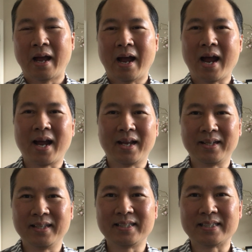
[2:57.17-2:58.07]
Hi,
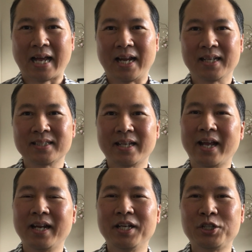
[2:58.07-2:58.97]
this is Alex,
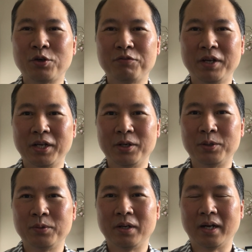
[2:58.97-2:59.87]
and in a short
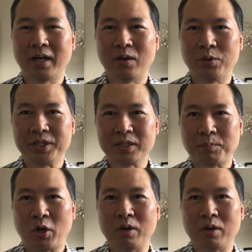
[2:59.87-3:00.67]
video, which is a part of